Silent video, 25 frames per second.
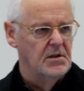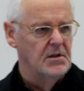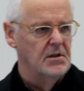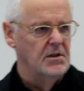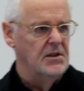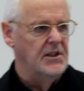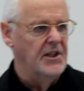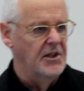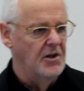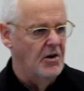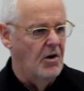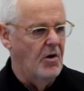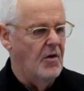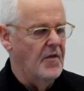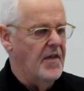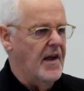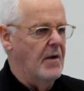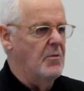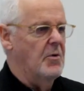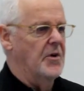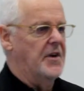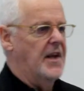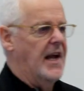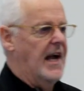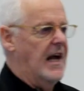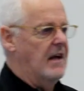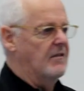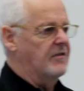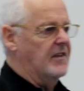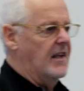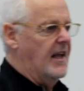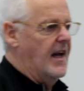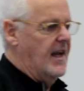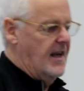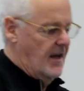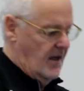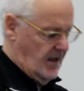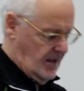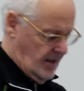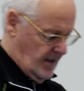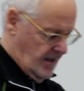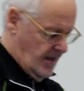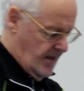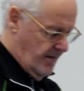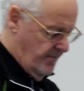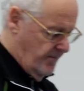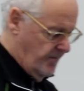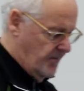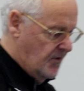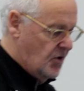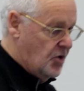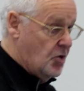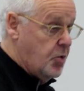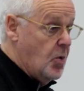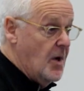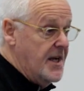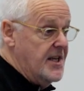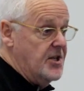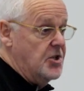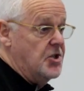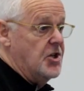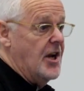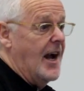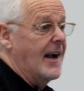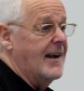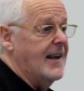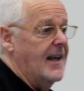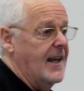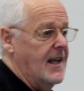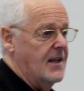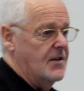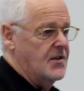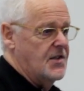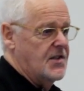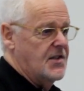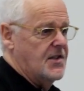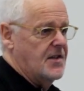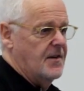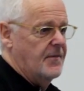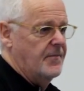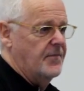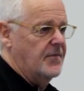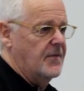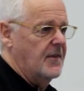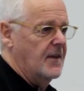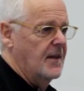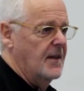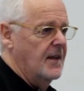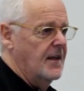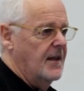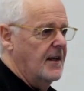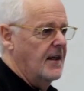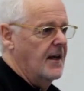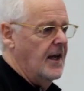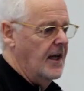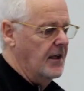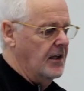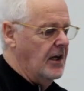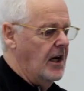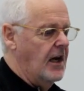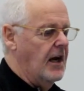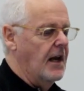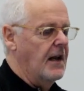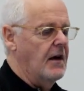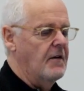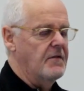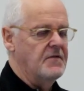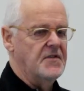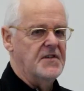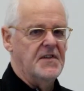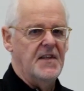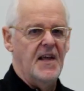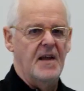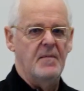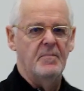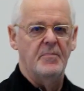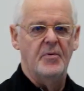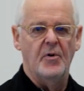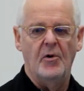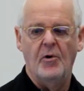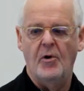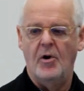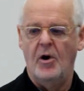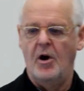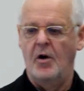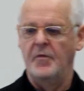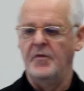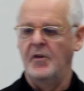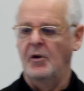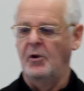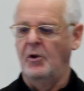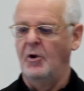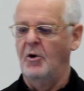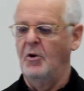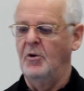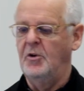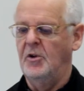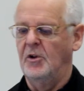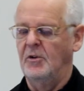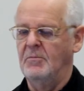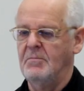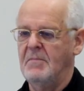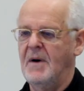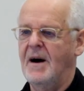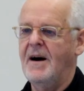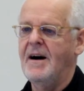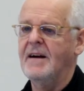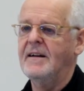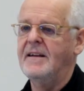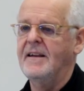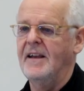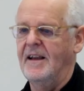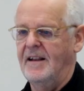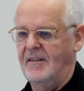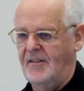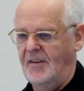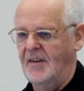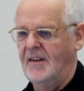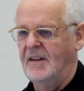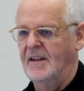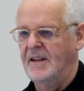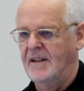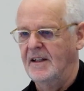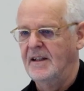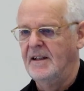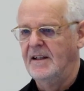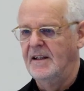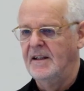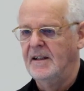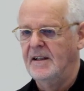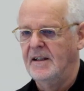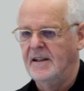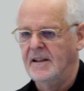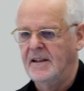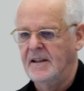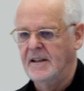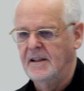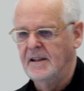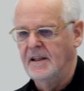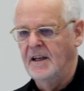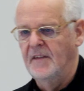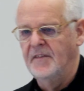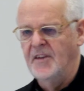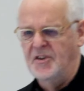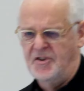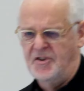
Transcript: They would have like tweed jackets and gloves they bought on the local market, and they're